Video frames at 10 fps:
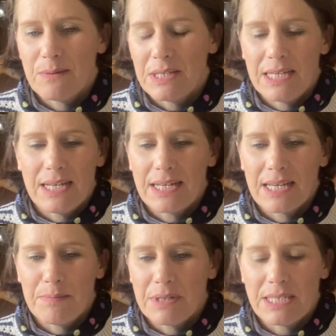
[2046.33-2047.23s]
went, yeah,
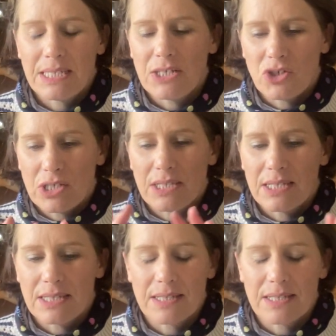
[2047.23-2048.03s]
okay, my stitching is this